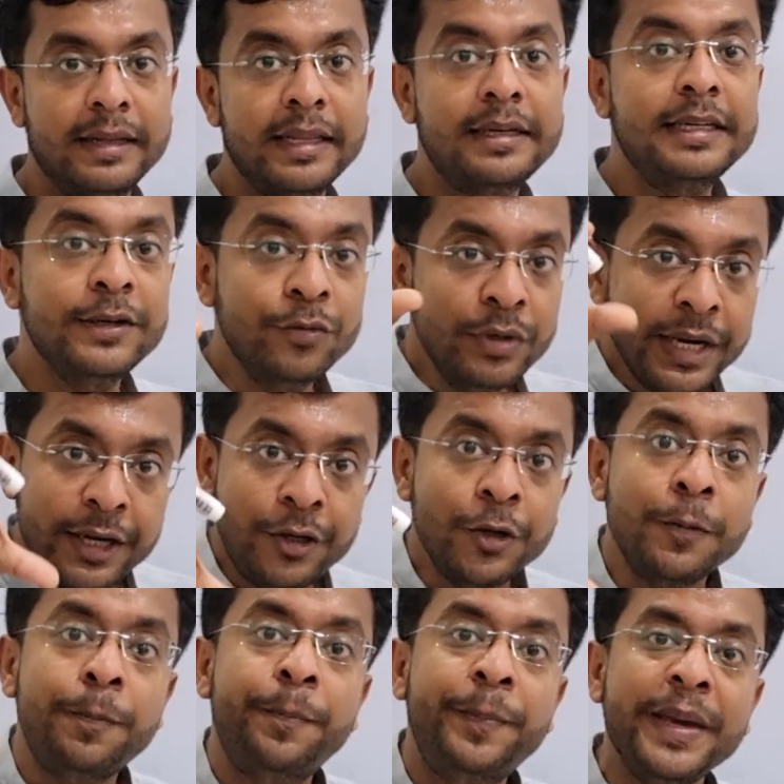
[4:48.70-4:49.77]
that you need
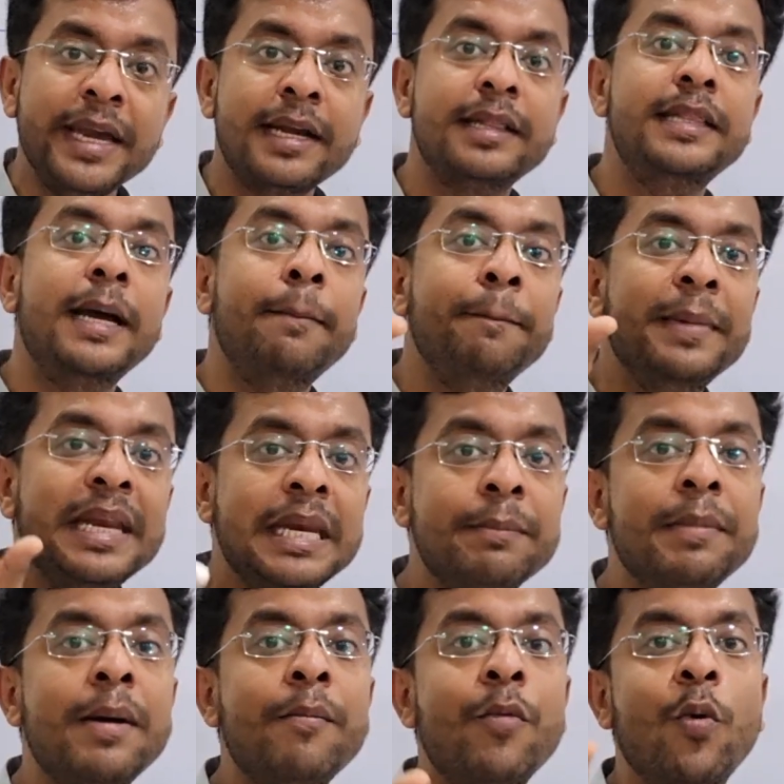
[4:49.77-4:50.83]
to pick the
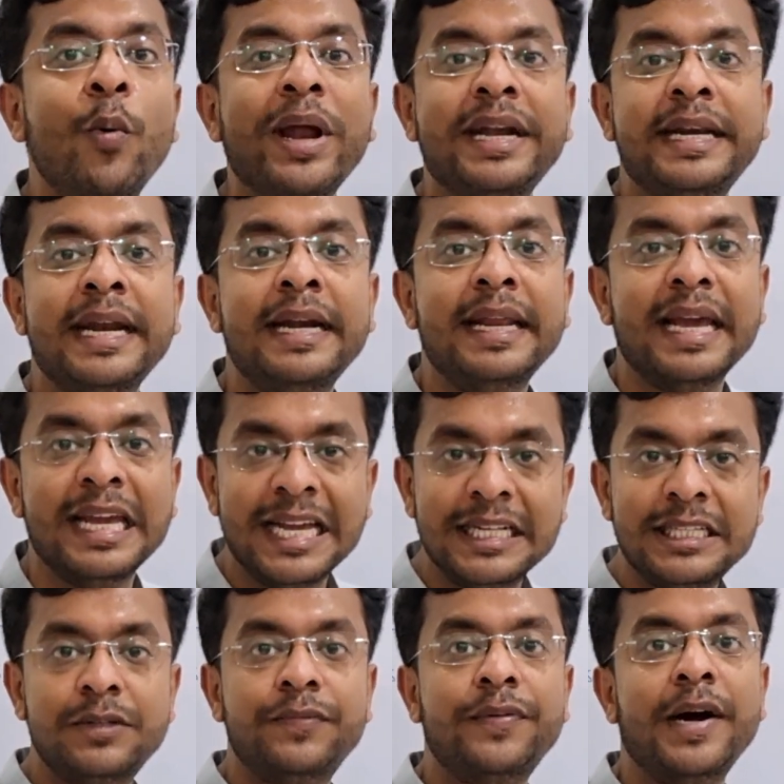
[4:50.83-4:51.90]
minimum weighted
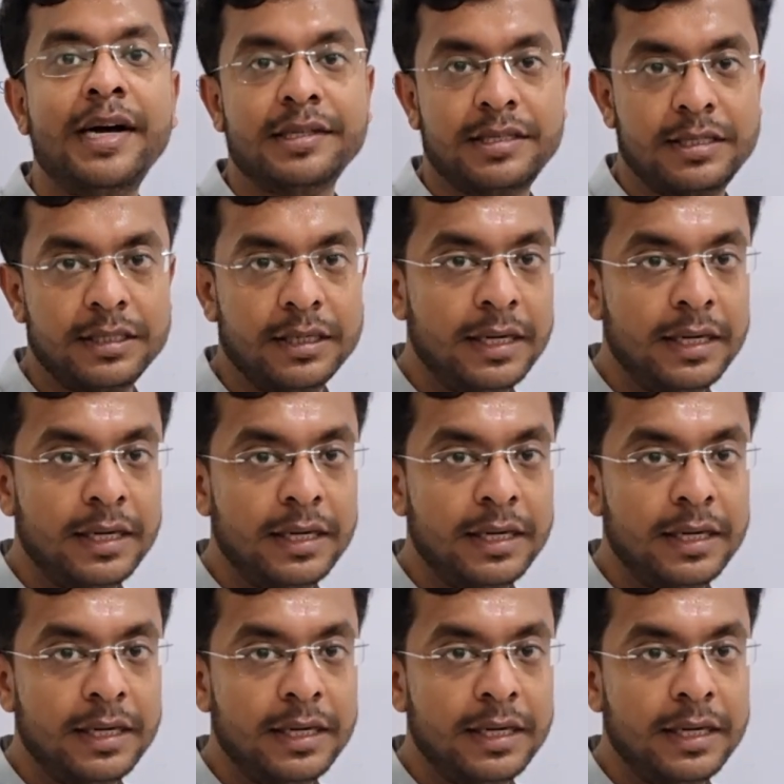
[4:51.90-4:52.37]
edge first.